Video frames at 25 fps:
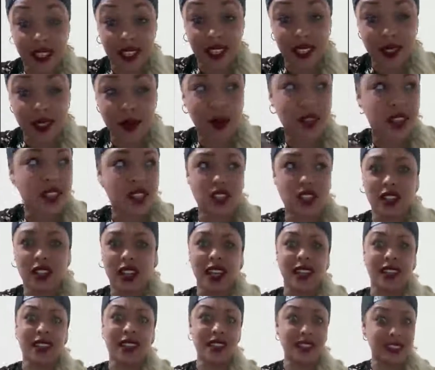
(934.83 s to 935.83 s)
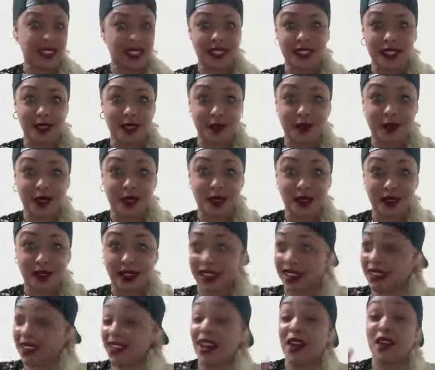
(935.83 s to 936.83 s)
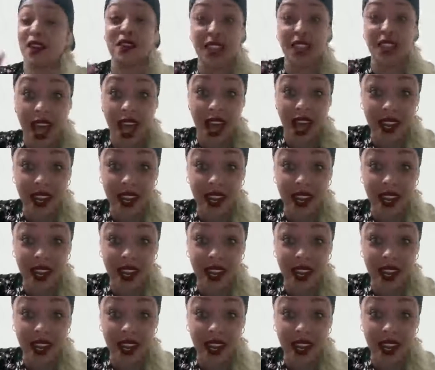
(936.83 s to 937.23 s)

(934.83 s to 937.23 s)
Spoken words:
because you're like, this isn't real. Like now that